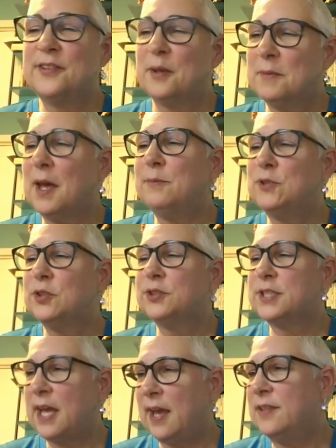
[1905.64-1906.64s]
sometimes
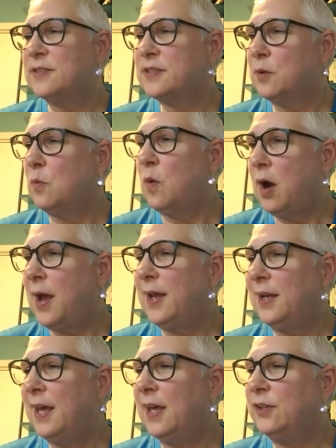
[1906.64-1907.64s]
you'll taste a
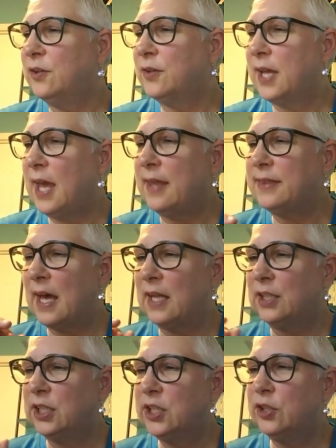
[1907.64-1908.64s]
wine and you'll get
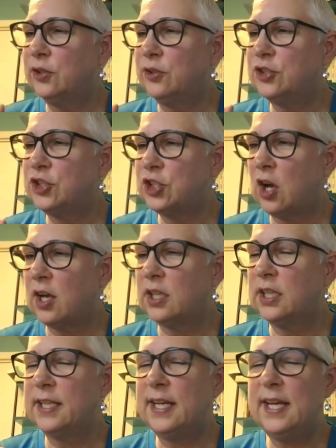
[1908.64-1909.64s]
that little
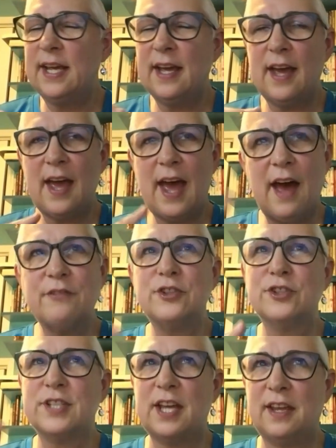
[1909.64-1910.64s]
chocolatey
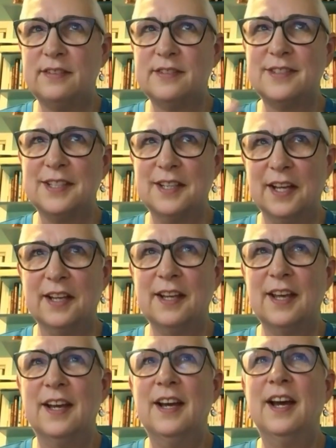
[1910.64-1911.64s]
aftertaste in
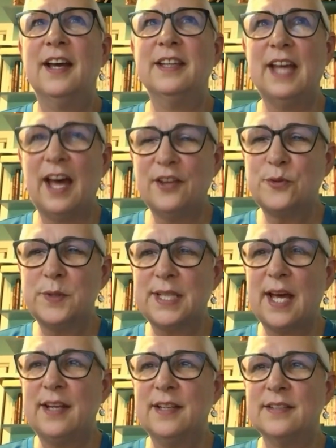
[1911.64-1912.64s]
it. And that's
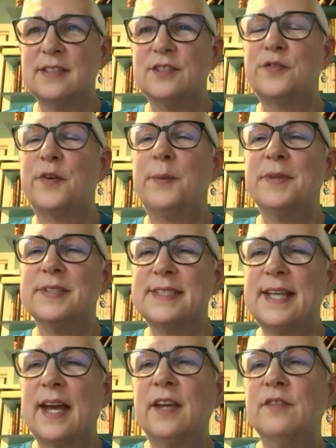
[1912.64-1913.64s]
what that is. It's from the
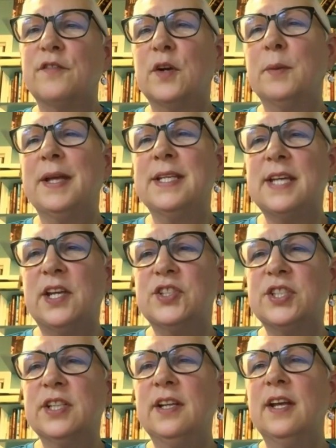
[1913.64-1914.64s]
second
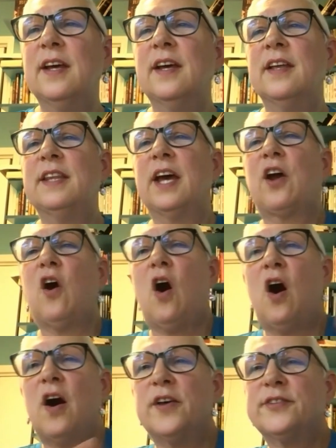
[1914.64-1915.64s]
fermentation that
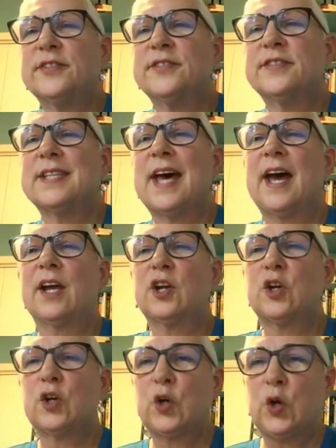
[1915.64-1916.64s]
causes that
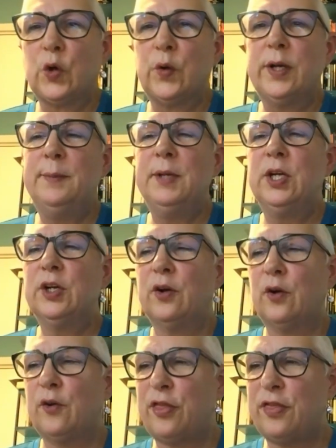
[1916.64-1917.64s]

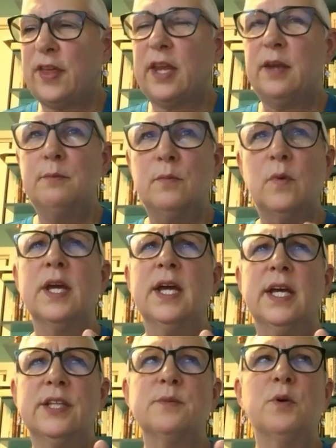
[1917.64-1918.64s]
creamier or thicker,
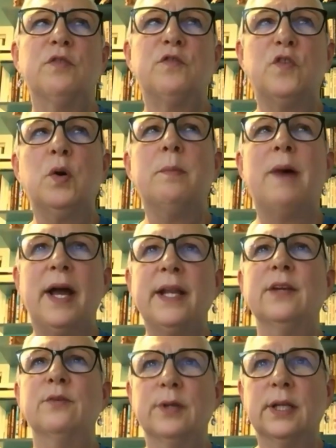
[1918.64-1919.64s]
it's more full bodied